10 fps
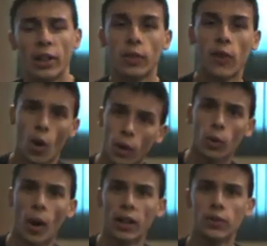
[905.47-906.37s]
Hey,
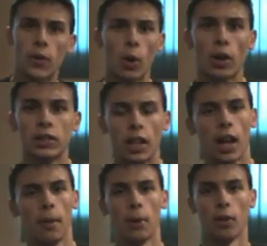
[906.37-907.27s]
thanks for watching the
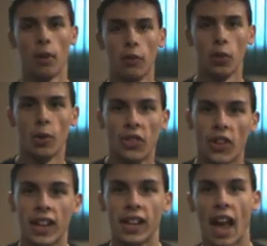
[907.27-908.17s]
video. You should probably
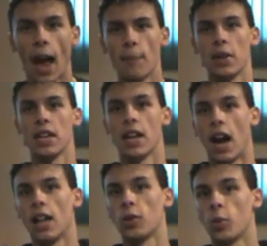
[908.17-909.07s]
come back next week because I'm
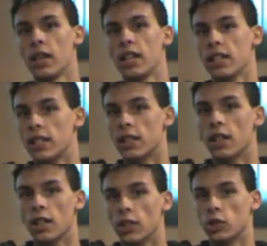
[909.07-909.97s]
going to be talking about
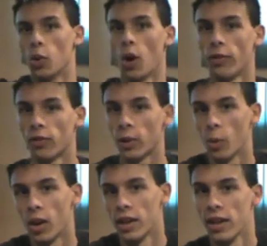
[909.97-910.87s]
another show
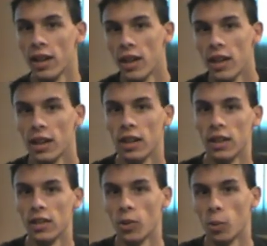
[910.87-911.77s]
that is for
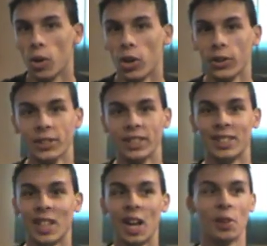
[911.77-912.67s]
adults. This one
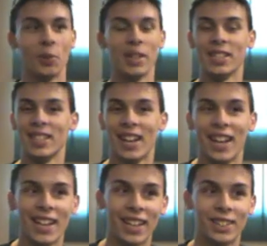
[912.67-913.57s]
was a bit for mature
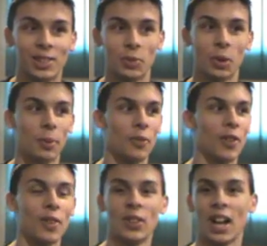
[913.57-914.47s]
adults, well, th this
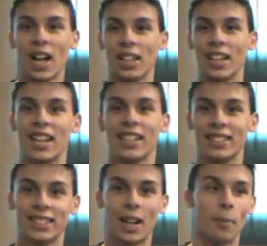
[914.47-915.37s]
one's for,
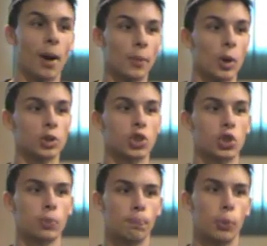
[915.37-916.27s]
for real
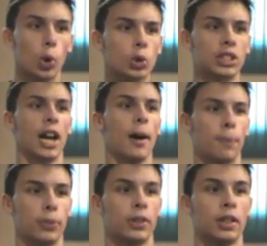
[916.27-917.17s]
adults
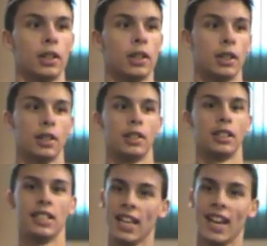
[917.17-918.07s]
real,
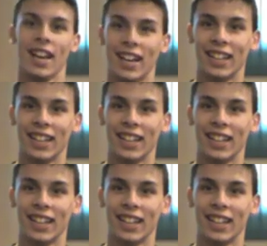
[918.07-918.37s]
real